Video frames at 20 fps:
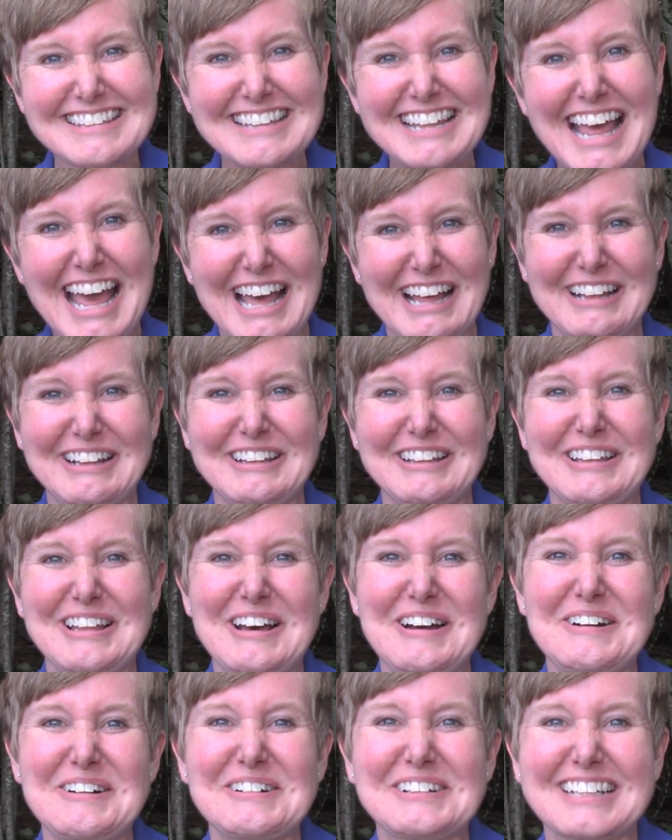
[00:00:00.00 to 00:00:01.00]

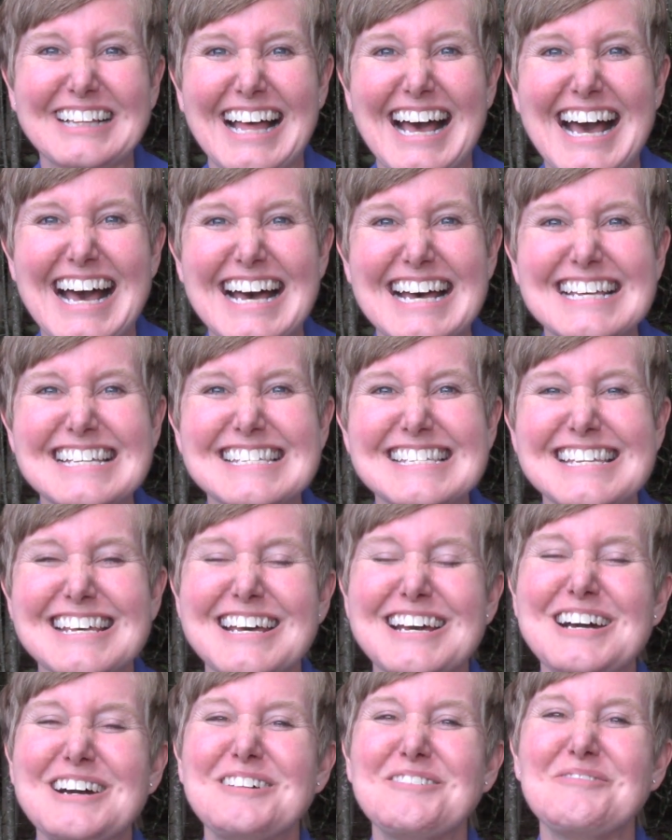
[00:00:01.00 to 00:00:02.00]
Hello class!
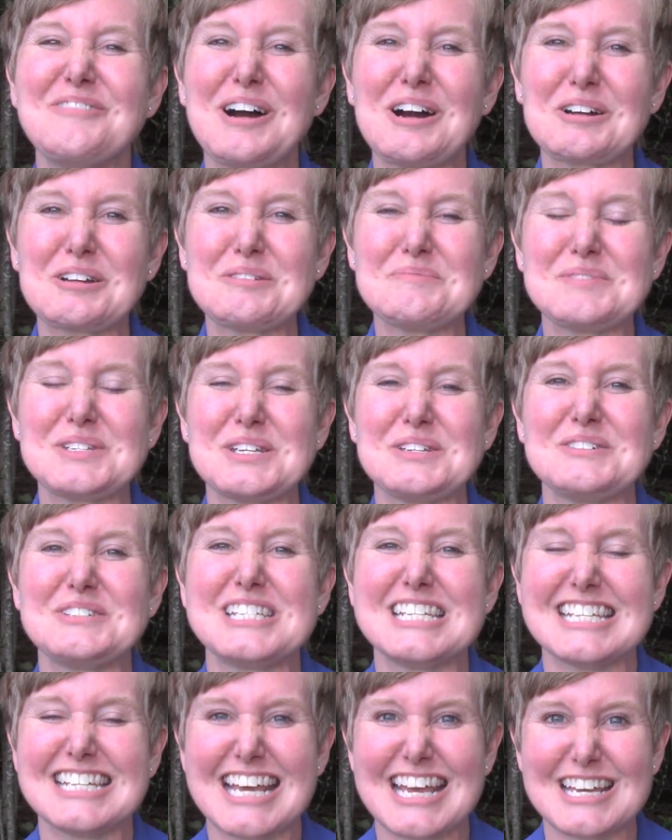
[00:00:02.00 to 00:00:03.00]
Welcome to
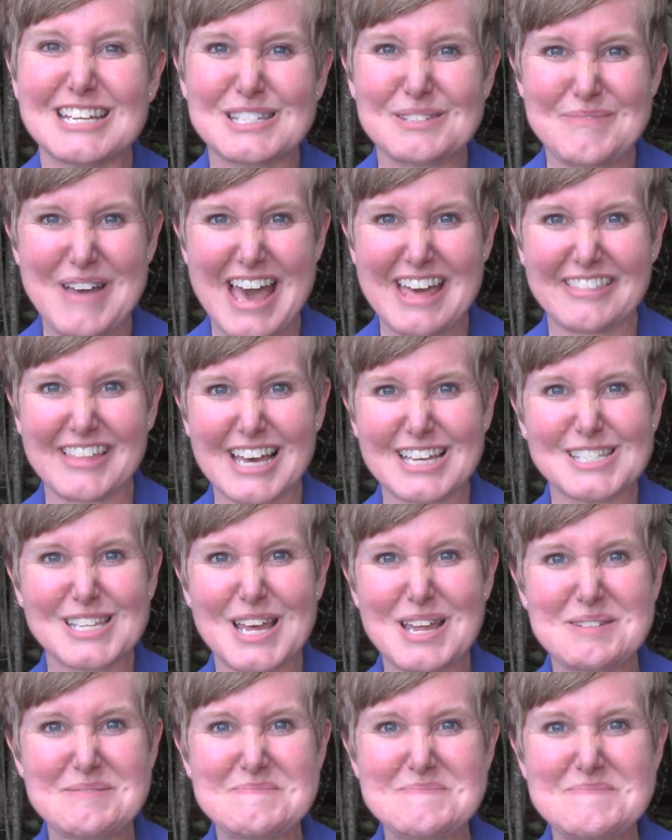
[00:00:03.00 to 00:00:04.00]
today's math
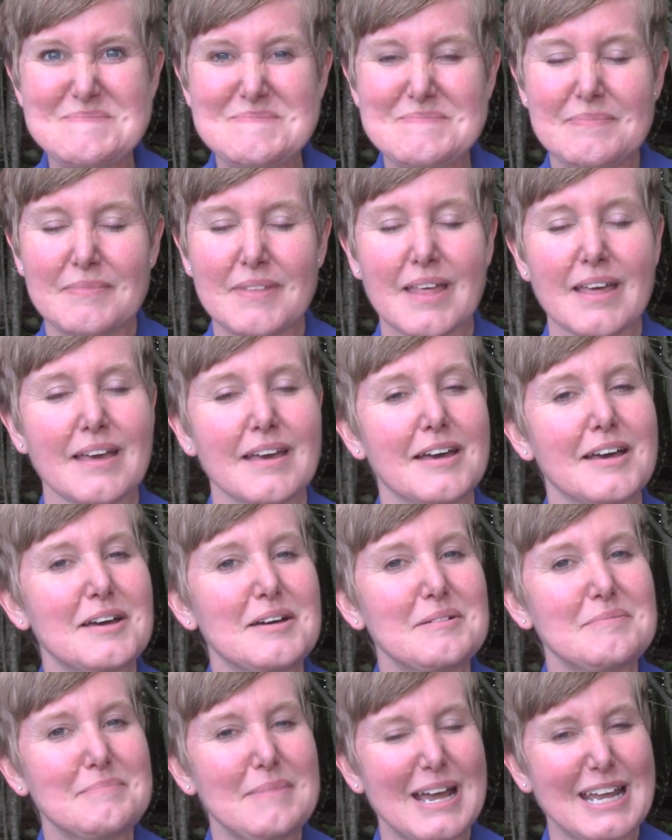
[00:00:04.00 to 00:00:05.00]
lesson.
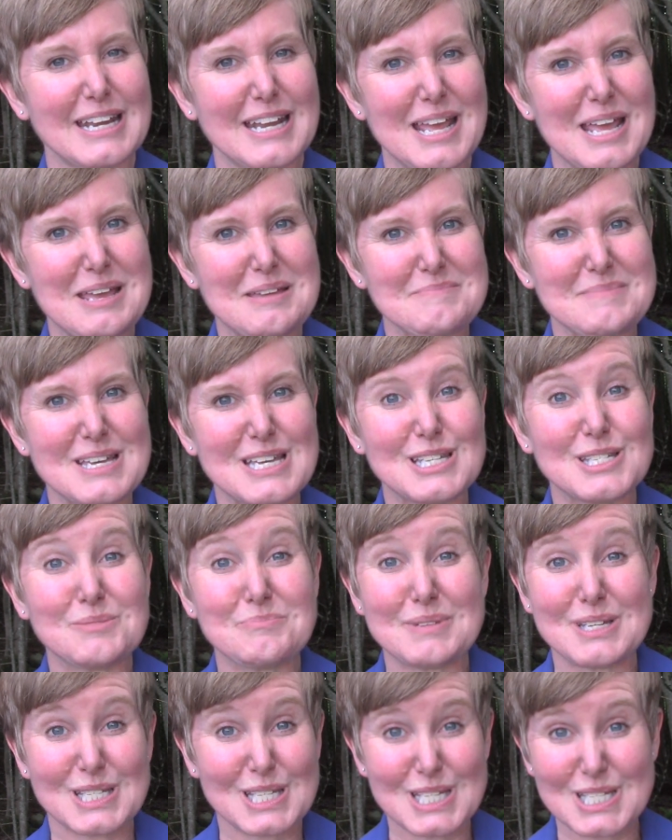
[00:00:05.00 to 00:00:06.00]
My name is
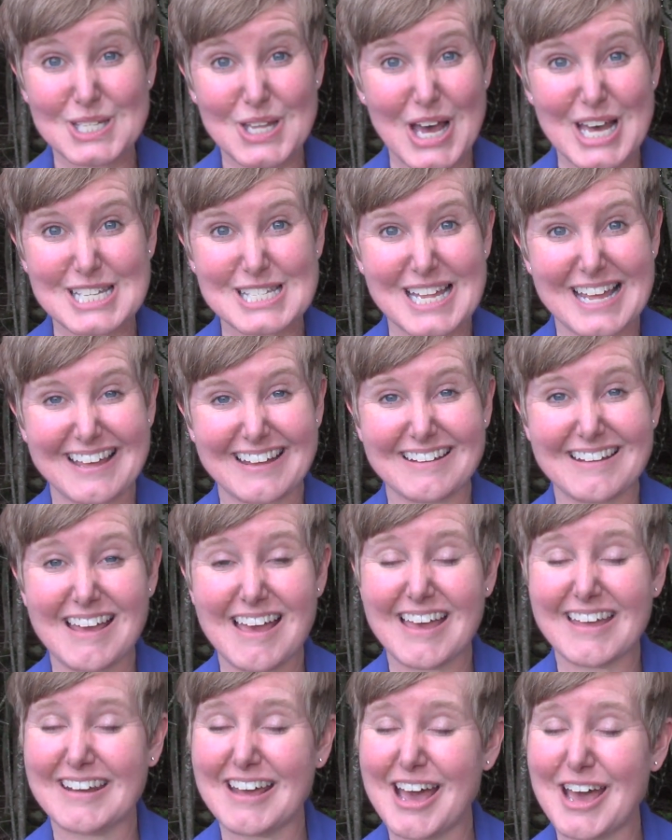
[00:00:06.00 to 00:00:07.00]
Mrs. Lawson
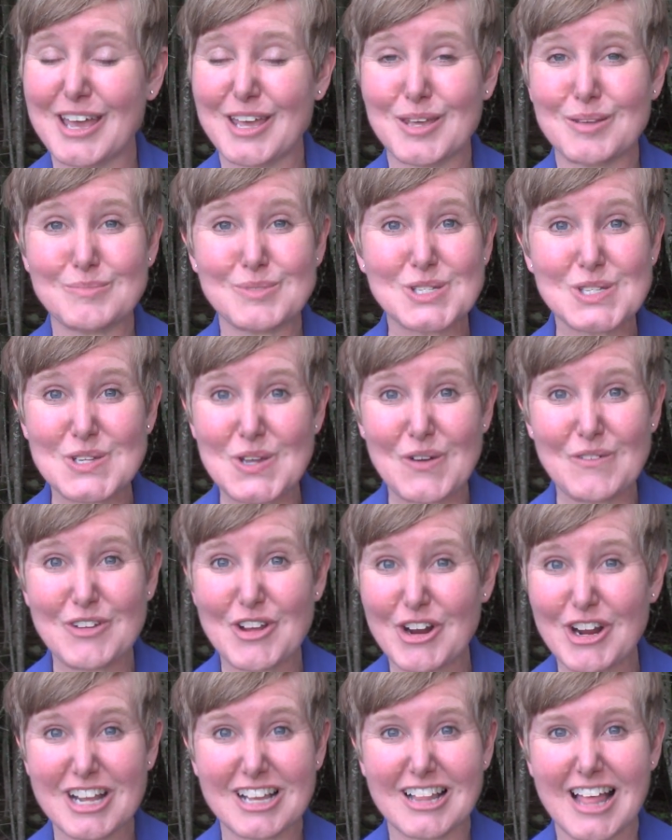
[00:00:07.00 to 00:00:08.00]
and I am so
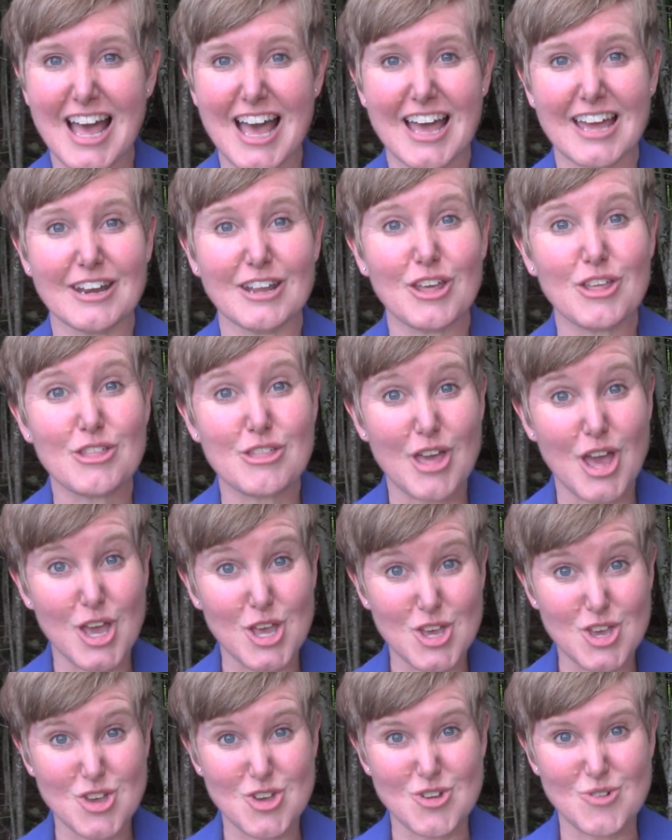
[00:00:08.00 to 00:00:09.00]
very glad that
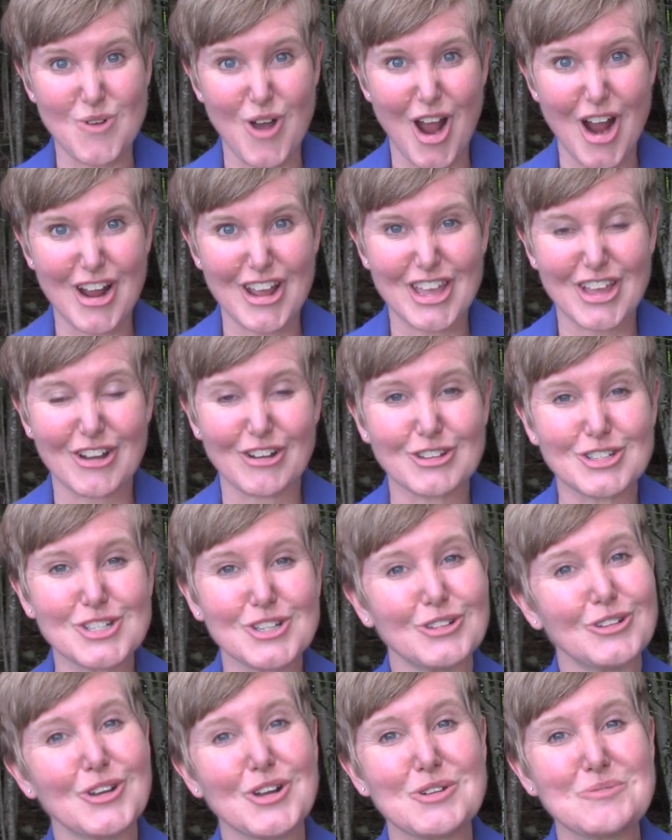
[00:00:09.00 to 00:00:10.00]
you are here
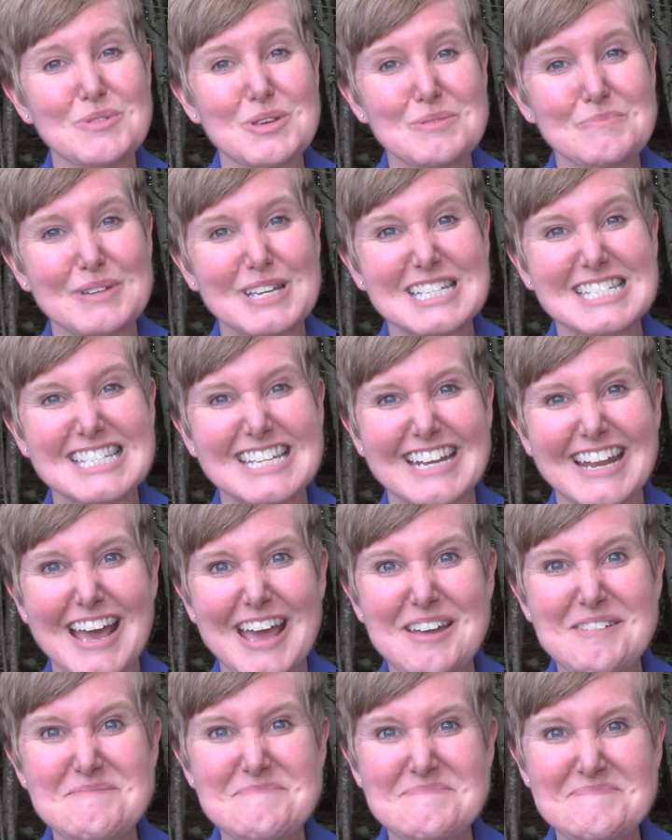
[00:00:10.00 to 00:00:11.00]
to learn with me today.